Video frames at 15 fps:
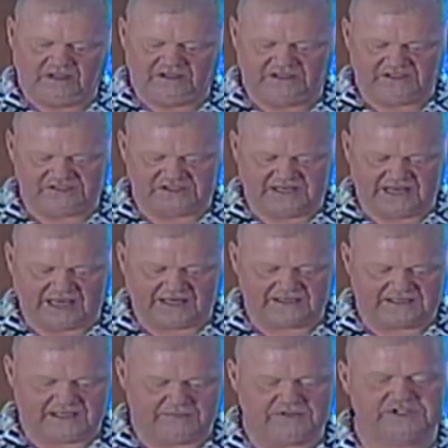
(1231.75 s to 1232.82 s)
does not
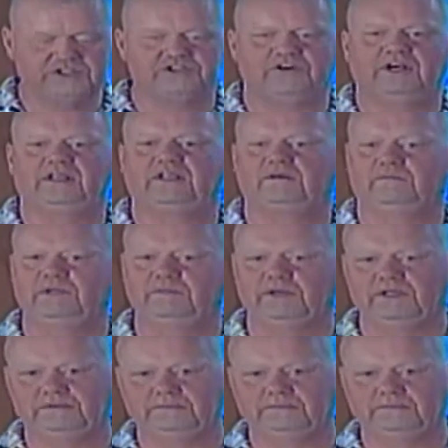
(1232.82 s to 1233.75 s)
demonstrate commitment.